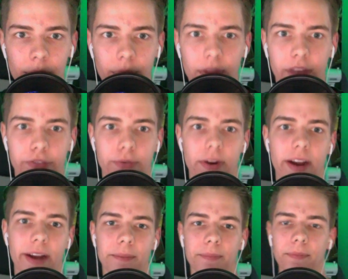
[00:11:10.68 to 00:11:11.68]
That's
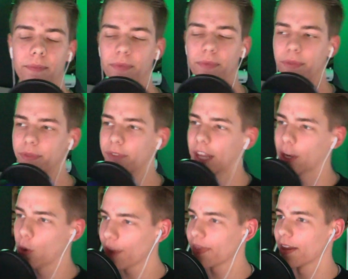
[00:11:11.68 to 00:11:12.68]
right. They
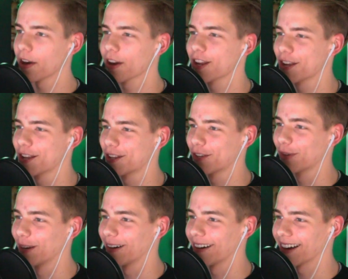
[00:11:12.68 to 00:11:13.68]
quit their
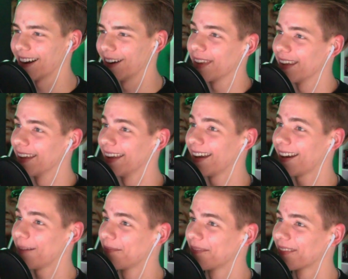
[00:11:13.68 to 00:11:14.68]
Twitter account.
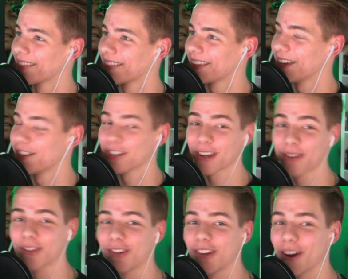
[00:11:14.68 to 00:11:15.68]
Yeah. It just
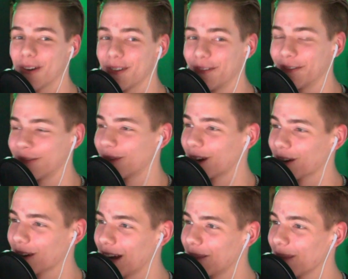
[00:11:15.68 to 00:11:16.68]
goes to show you what a
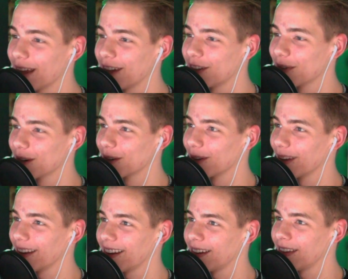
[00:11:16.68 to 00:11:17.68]
great place Twitter
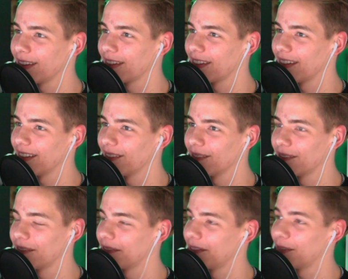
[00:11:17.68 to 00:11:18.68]
really is.
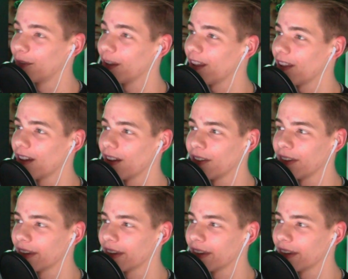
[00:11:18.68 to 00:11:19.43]
It really does.